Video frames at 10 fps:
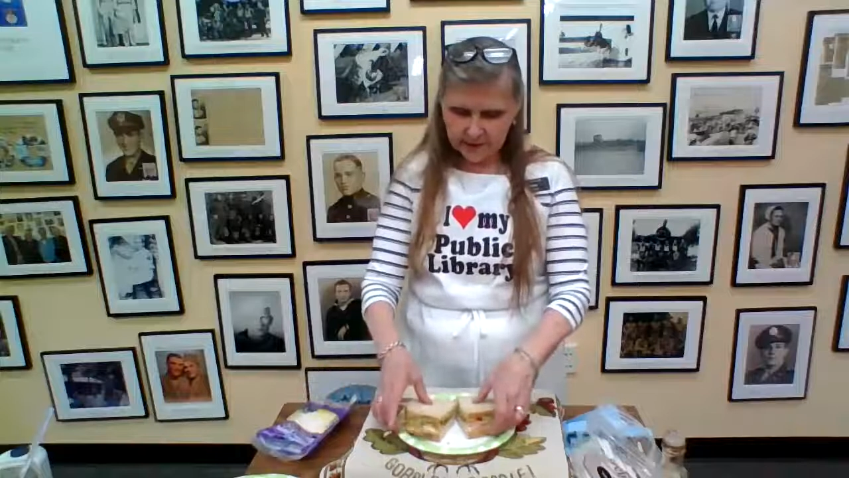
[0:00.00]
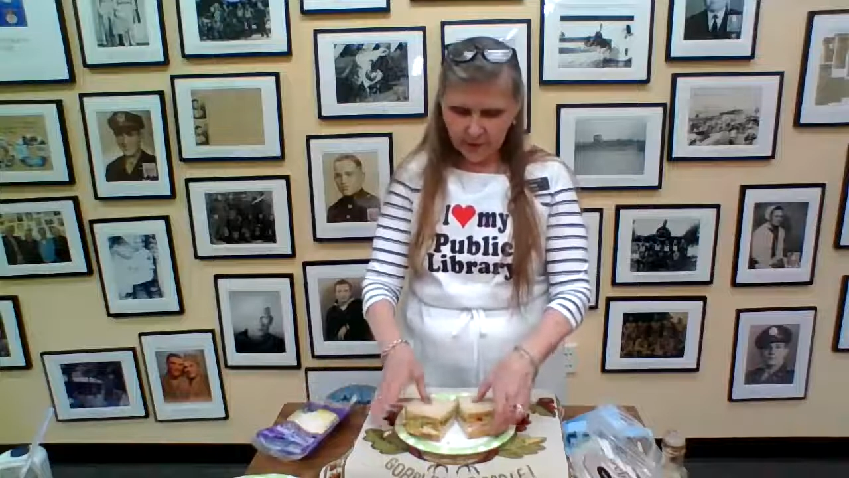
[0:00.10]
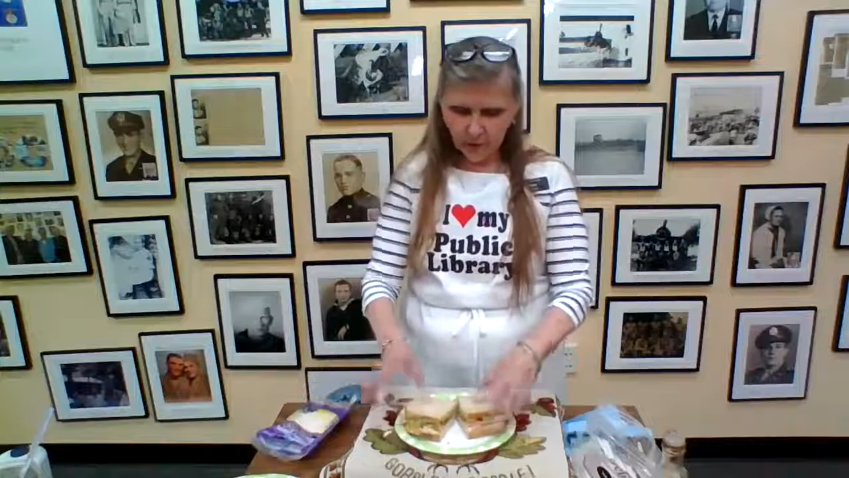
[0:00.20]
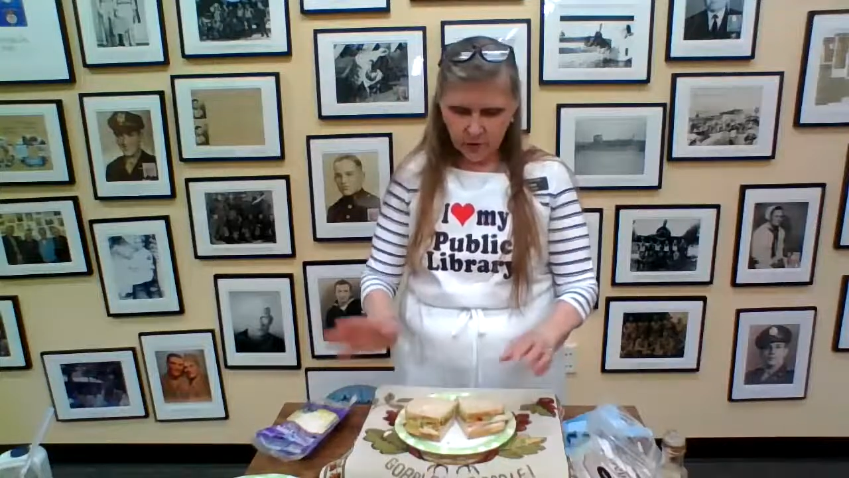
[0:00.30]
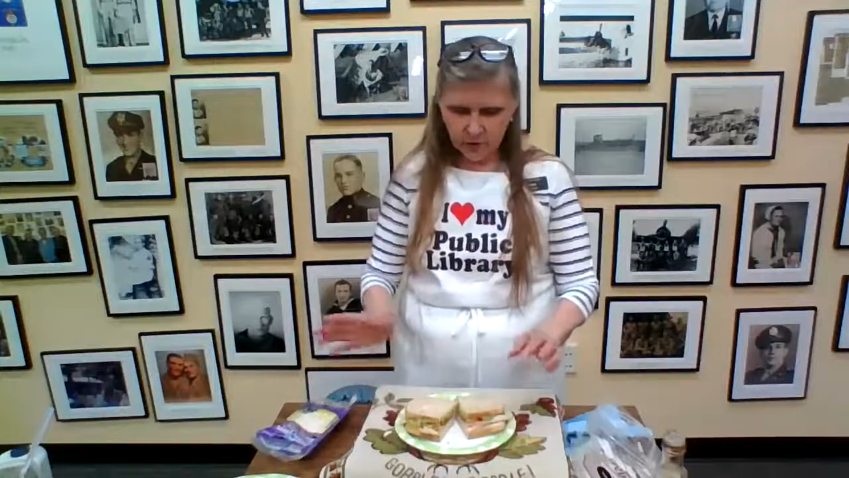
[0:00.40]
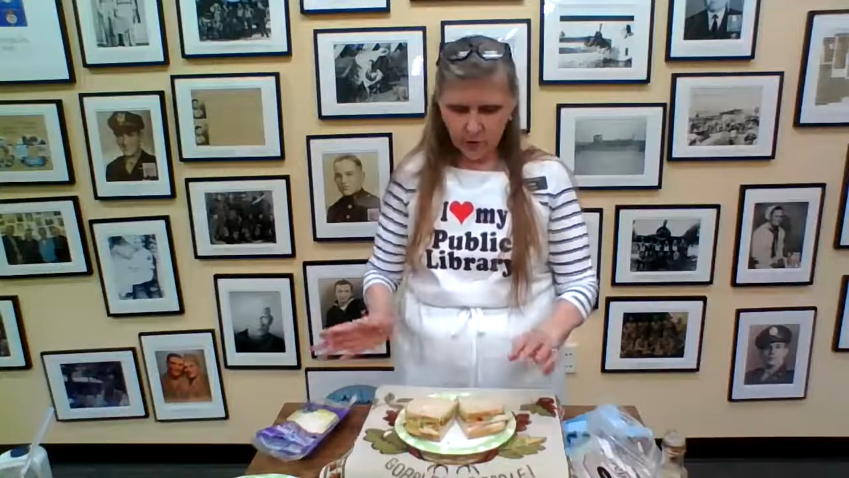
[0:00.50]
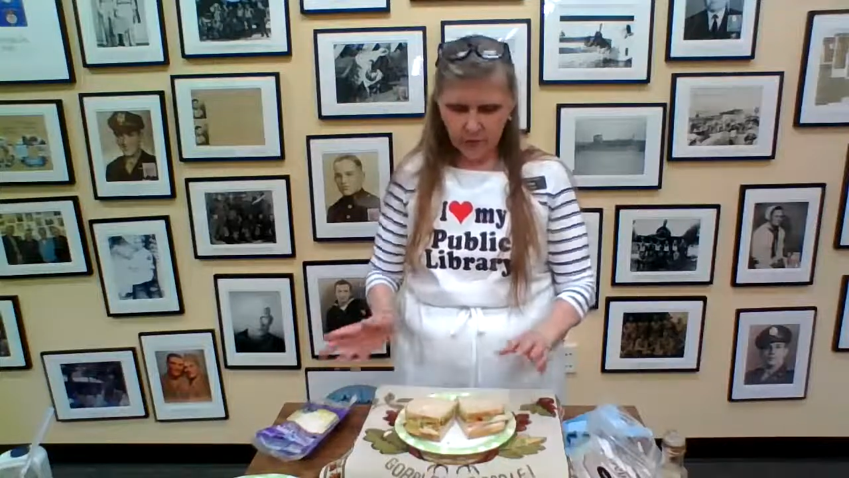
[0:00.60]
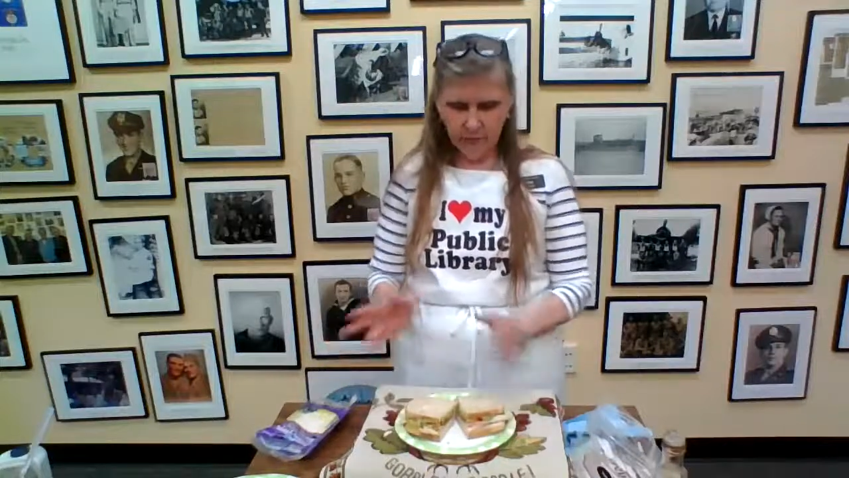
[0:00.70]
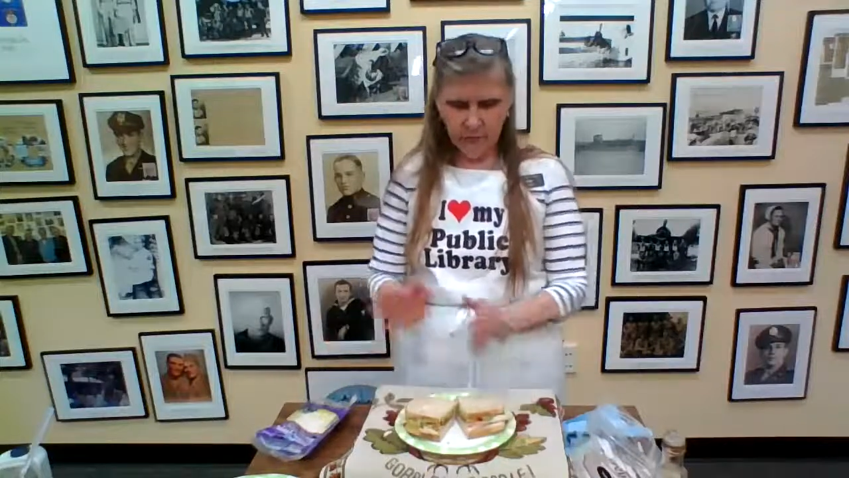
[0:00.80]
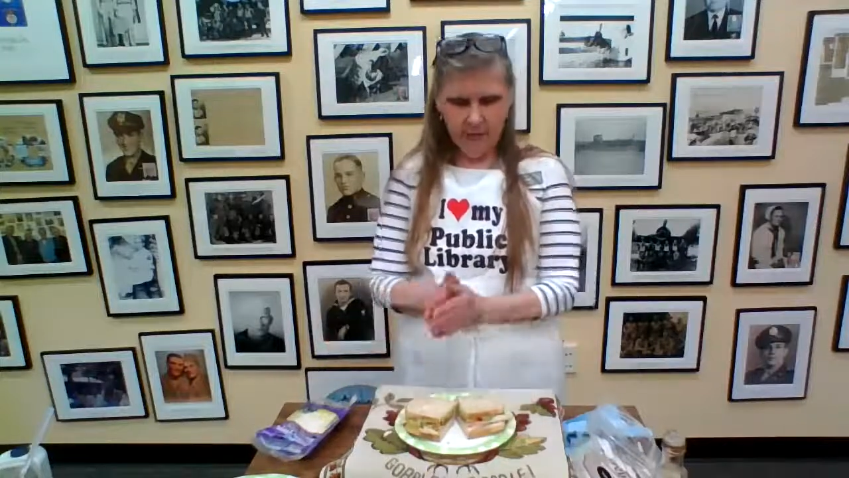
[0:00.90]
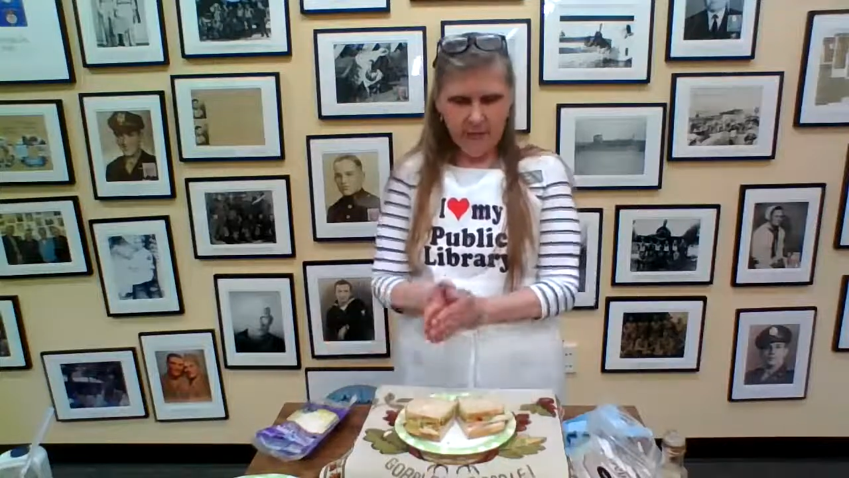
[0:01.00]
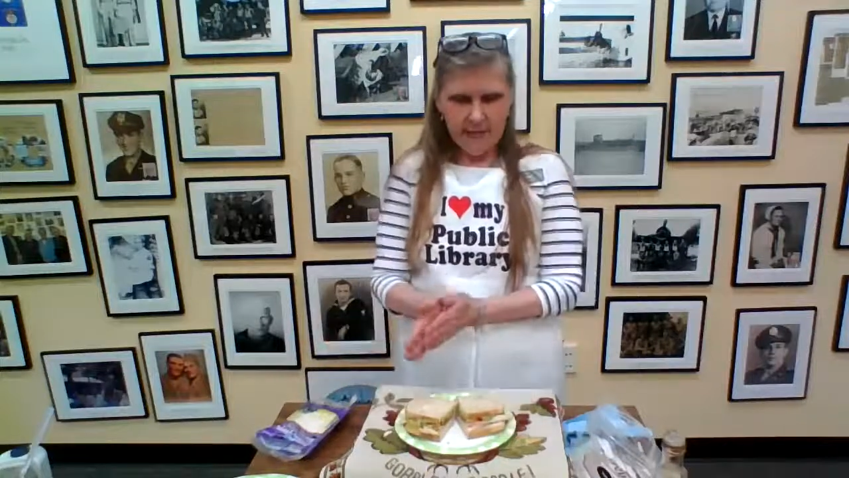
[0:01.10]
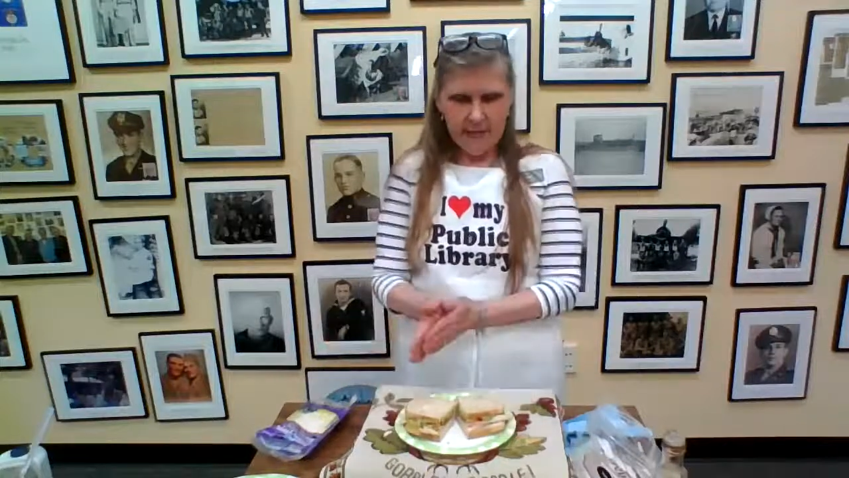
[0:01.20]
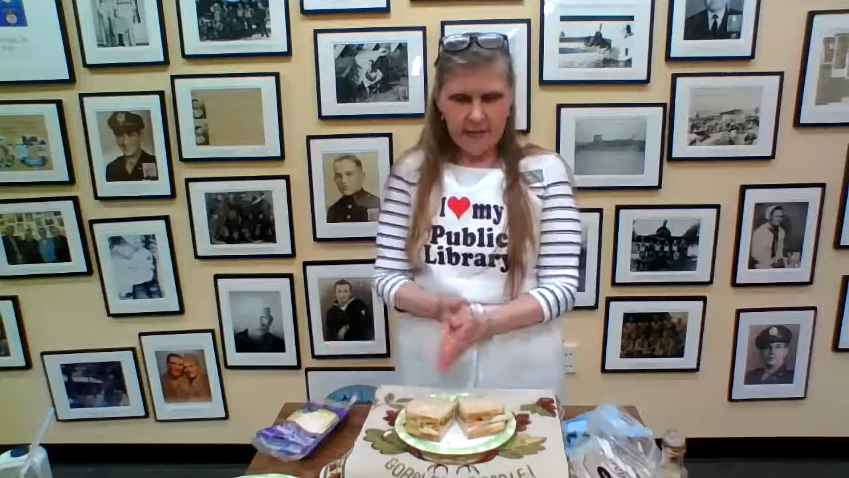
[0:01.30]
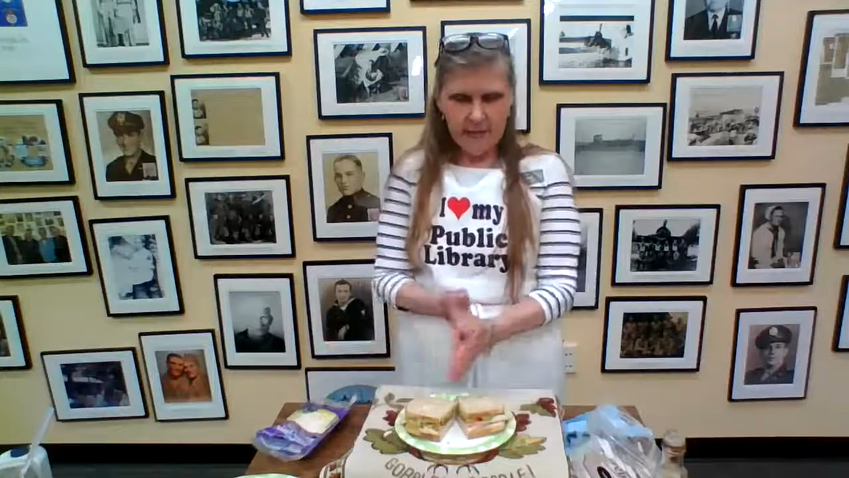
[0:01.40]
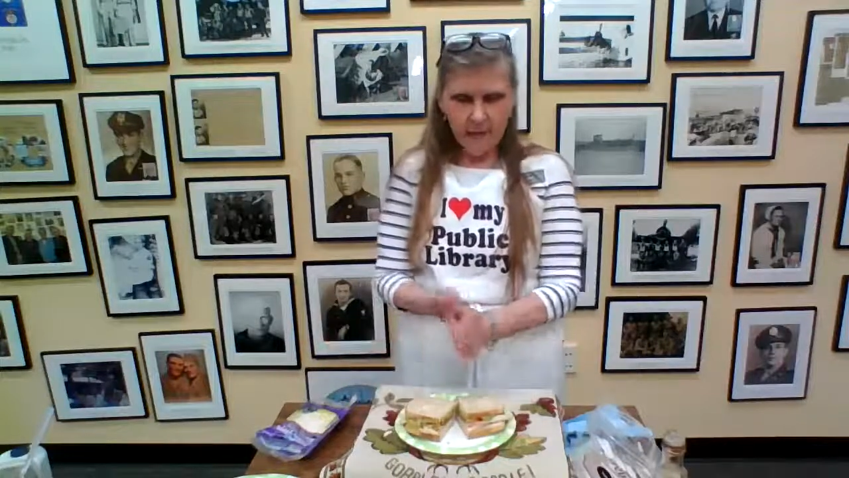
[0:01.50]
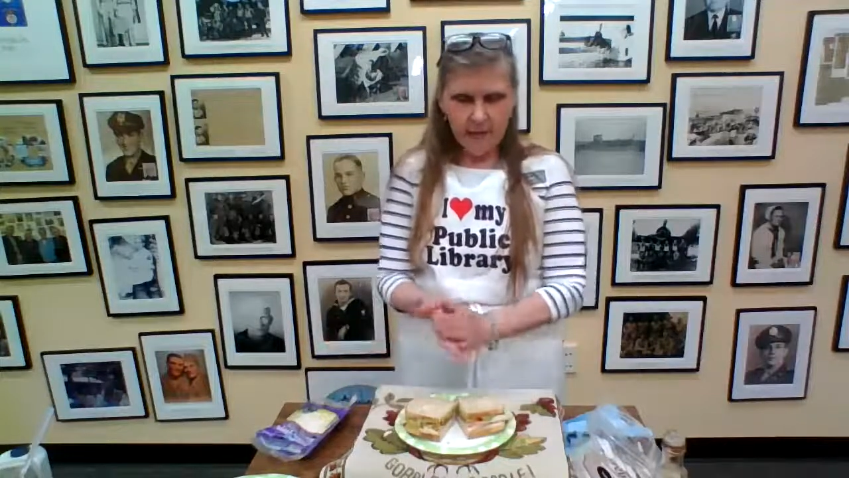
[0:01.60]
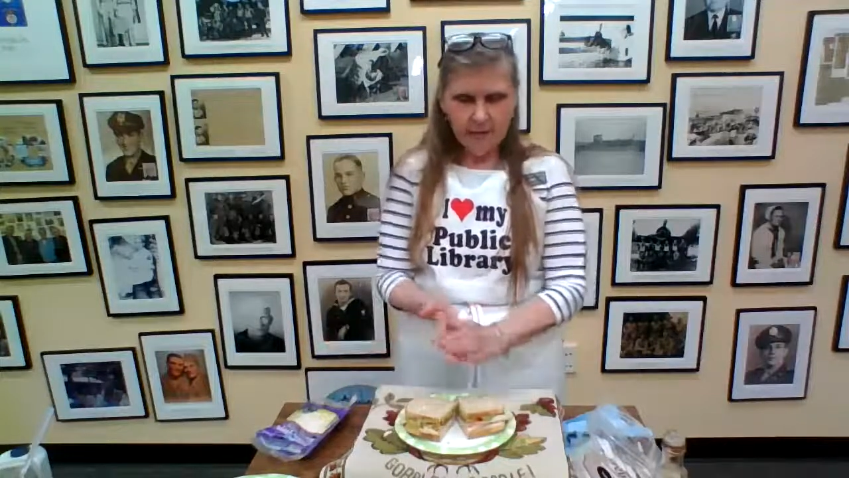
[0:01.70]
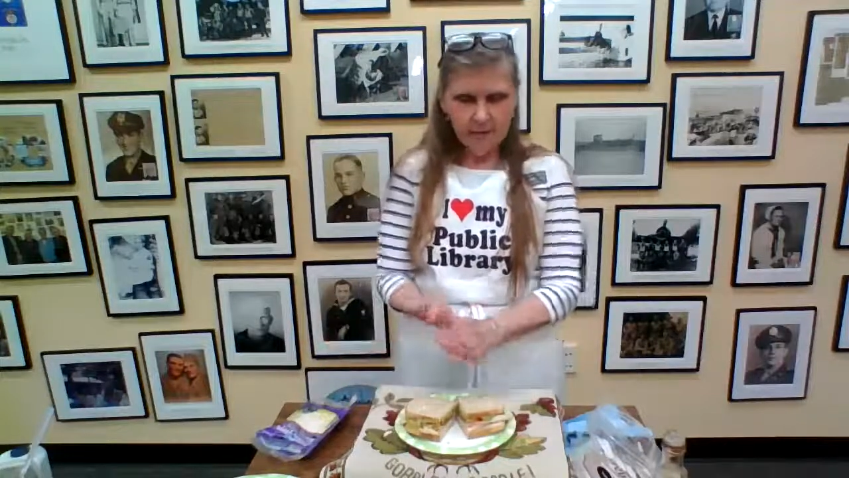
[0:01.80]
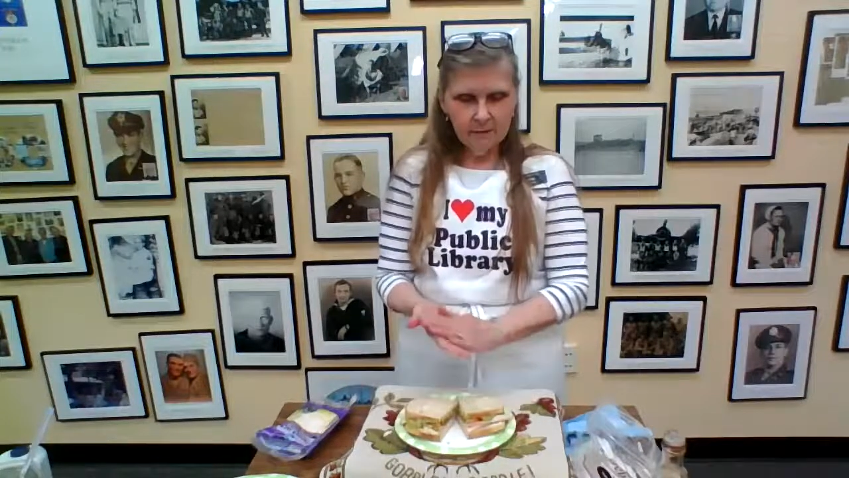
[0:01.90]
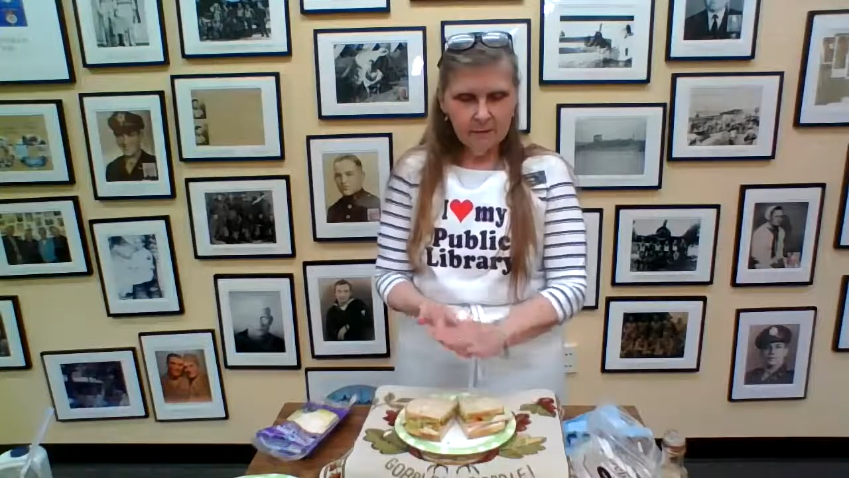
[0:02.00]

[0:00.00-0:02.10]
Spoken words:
sandwich with yummy